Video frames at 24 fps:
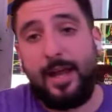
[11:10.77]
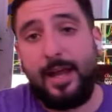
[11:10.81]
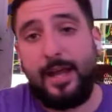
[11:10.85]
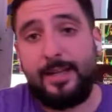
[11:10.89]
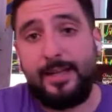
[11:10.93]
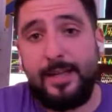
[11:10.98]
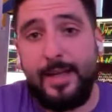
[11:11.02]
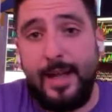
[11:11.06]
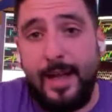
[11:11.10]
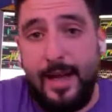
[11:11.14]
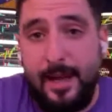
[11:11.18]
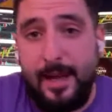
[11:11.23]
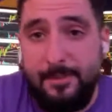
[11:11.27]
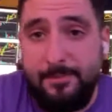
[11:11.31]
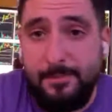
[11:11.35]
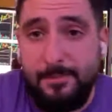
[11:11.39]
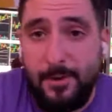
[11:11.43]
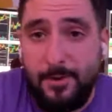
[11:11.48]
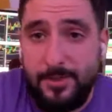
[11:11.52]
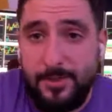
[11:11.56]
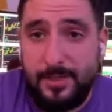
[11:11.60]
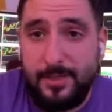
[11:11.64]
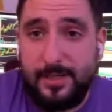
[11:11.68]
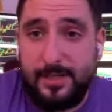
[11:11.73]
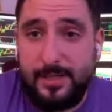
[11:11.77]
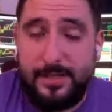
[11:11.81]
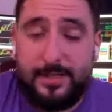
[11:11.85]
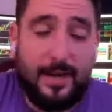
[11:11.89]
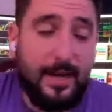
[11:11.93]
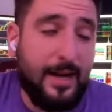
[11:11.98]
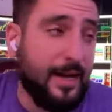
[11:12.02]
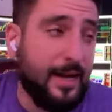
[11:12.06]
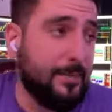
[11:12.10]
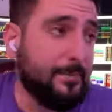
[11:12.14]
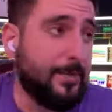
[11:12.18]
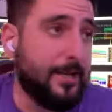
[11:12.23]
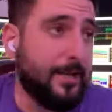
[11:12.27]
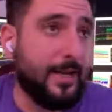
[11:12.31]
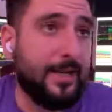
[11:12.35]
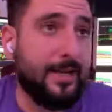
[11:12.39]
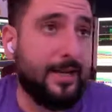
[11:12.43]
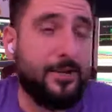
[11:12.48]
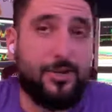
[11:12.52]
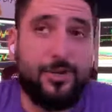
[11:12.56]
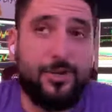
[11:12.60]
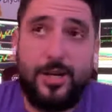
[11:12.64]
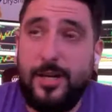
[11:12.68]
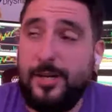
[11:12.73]
And yeah, most of the time,
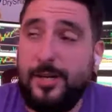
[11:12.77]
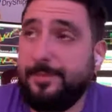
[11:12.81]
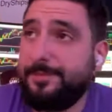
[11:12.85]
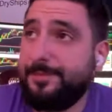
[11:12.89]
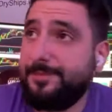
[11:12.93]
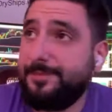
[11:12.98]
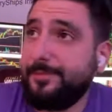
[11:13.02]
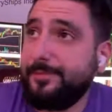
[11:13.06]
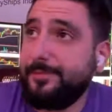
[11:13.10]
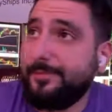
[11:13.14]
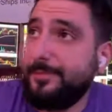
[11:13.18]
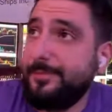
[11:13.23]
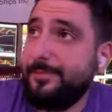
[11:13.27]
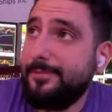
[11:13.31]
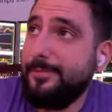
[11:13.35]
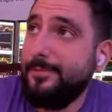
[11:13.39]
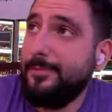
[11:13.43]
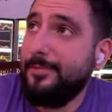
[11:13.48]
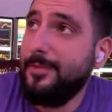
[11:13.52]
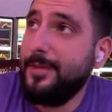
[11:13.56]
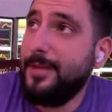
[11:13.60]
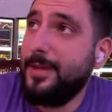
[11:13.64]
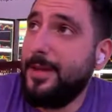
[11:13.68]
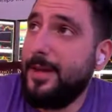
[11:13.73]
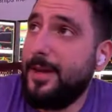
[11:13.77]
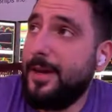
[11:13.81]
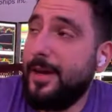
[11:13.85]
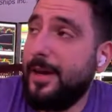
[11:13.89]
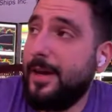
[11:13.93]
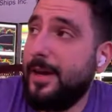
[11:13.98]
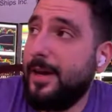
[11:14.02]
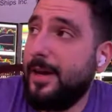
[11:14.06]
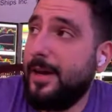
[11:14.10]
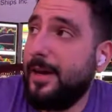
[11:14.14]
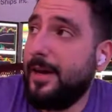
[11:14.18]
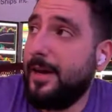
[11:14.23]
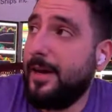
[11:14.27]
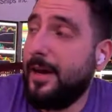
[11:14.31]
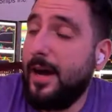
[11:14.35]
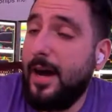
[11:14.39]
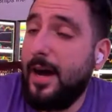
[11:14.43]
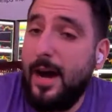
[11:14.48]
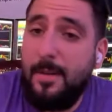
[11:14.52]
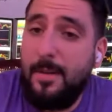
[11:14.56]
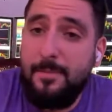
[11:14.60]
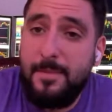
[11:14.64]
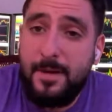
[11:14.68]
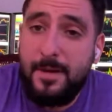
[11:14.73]
like, shit, uh,
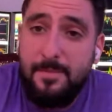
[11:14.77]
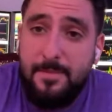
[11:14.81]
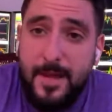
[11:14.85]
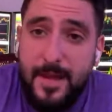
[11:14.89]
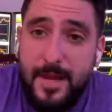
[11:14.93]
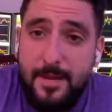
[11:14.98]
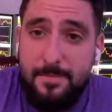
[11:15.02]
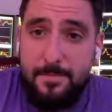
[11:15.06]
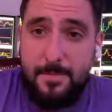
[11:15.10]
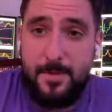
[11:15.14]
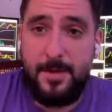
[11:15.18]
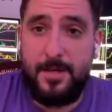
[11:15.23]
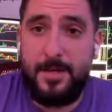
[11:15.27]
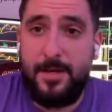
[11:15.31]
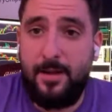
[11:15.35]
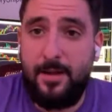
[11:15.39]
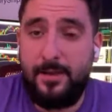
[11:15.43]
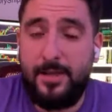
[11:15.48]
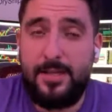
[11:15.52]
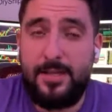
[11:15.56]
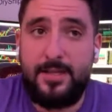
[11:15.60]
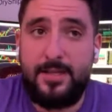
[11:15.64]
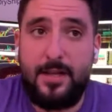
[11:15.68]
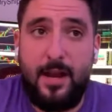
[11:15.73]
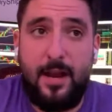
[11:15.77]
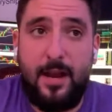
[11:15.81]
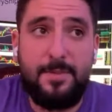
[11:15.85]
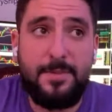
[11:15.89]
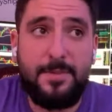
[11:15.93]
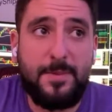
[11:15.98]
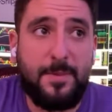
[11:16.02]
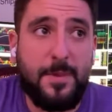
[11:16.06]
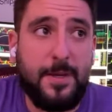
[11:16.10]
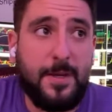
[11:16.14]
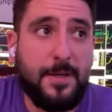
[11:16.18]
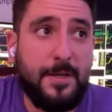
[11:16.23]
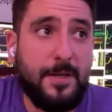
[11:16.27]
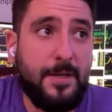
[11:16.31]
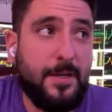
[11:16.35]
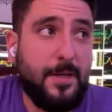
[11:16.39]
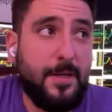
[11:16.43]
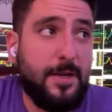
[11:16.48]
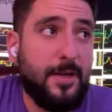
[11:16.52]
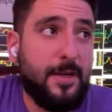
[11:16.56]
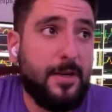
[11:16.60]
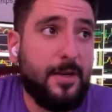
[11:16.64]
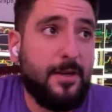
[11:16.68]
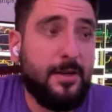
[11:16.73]
I'm going to make money on these setups. But
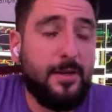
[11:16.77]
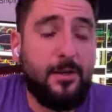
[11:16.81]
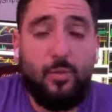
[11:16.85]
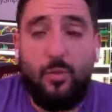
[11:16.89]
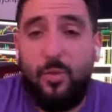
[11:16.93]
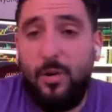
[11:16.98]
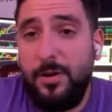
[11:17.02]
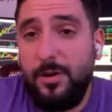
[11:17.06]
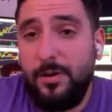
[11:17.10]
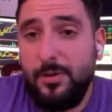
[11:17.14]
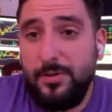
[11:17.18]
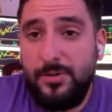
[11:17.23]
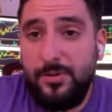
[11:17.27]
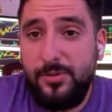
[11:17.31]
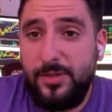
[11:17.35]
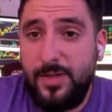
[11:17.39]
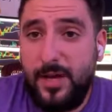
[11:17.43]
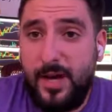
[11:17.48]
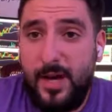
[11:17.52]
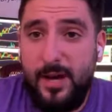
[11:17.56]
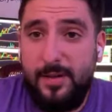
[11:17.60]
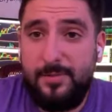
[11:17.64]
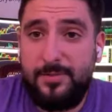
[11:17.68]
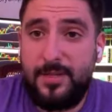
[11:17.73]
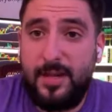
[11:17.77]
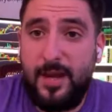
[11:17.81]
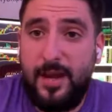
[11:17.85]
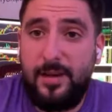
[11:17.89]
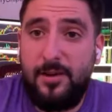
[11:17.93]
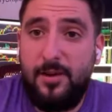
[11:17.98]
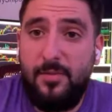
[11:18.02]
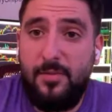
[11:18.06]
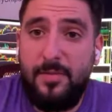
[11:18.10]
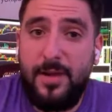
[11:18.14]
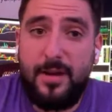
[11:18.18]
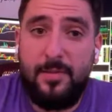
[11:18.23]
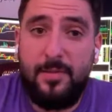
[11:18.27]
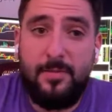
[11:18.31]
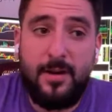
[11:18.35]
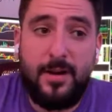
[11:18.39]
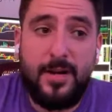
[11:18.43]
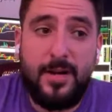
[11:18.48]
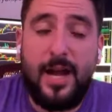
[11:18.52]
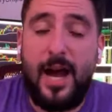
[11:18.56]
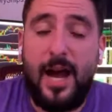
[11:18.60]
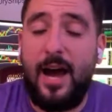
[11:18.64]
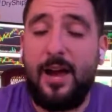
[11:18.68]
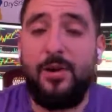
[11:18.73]
the one or two times I don't make
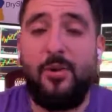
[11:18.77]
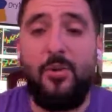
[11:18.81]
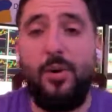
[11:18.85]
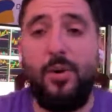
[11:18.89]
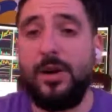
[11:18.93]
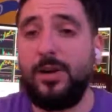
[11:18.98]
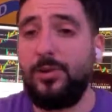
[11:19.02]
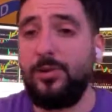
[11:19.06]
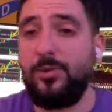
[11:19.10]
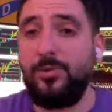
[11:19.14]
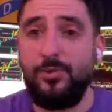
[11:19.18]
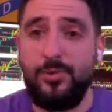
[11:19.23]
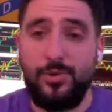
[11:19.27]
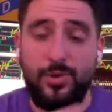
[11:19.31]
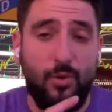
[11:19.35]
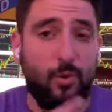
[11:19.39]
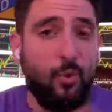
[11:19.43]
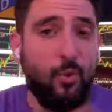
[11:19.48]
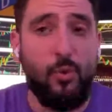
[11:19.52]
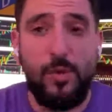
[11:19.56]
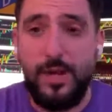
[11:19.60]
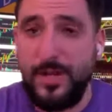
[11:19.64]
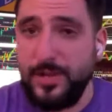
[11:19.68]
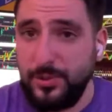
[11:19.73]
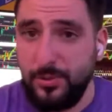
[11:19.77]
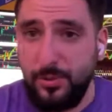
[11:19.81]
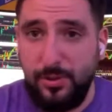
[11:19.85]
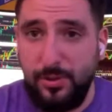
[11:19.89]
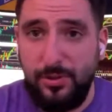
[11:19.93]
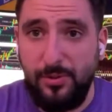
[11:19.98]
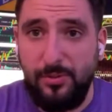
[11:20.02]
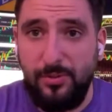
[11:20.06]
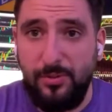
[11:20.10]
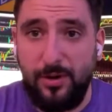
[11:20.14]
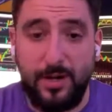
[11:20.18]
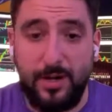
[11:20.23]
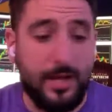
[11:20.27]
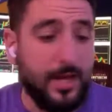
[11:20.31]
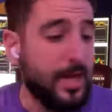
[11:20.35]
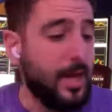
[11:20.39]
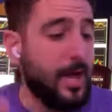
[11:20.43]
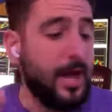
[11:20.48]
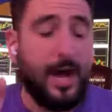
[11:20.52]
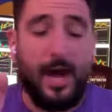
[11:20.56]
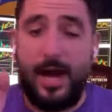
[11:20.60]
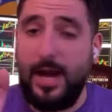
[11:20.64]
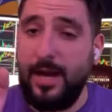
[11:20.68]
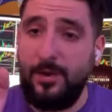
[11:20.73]
money, I don't want to lose a week's worth of work.
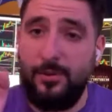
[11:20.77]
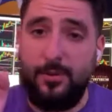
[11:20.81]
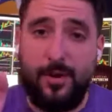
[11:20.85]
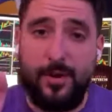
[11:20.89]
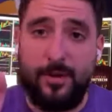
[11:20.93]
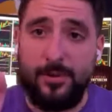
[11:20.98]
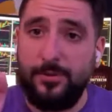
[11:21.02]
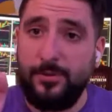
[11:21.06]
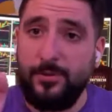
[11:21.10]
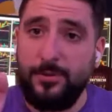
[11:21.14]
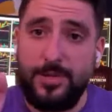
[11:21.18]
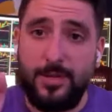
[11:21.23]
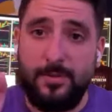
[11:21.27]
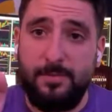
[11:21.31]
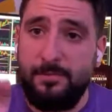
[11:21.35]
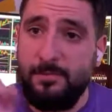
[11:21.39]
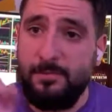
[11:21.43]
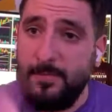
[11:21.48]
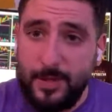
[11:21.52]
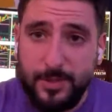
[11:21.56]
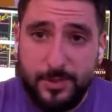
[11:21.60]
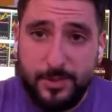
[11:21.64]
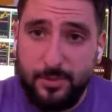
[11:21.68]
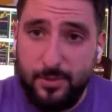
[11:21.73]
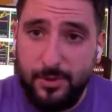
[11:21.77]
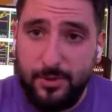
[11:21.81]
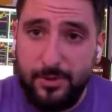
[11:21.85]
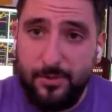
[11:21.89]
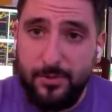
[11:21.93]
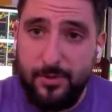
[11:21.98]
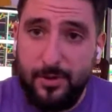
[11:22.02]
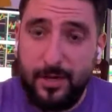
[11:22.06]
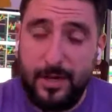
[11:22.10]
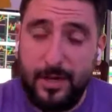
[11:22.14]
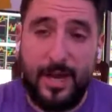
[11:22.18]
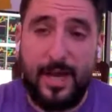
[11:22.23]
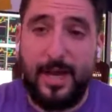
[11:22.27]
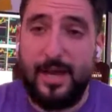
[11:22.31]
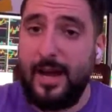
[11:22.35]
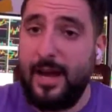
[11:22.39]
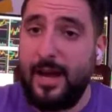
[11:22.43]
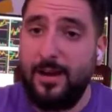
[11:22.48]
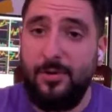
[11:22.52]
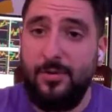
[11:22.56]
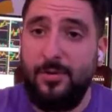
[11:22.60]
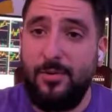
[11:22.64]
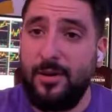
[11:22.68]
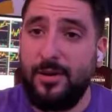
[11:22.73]
I don't want to lose a month's worth of work. And
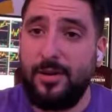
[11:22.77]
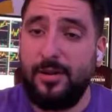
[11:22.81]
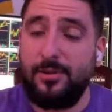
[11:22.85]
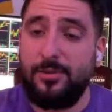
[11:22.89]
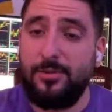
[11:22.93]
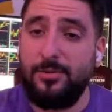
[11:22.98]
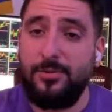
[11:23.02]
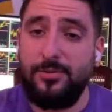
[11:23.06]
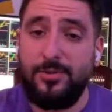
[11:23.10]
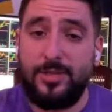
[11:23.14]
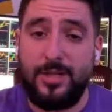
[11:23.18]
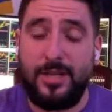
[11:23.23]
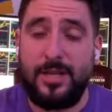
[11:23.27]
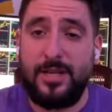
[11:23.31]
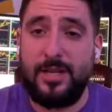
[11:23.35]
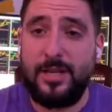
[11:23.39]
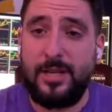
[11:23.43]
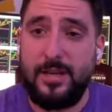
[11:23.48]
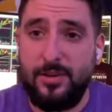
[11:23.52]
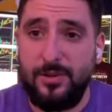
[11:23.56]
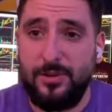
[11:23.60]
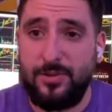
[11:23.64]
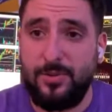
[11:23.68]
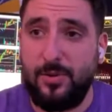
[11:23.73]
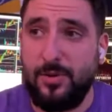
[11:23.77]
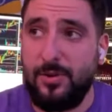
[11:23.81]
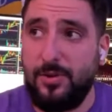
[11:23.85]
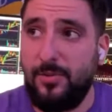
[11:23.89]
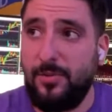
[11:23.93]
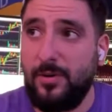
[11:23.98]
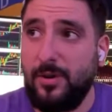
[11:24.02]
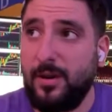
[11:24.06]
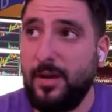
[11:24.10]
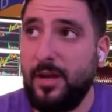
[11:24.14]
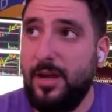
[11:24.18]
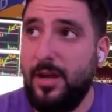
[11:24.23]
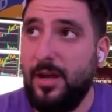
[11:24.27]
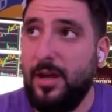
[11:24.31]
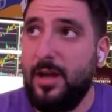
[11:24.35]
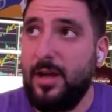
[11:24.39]
I don't want to lose a year's worth of work.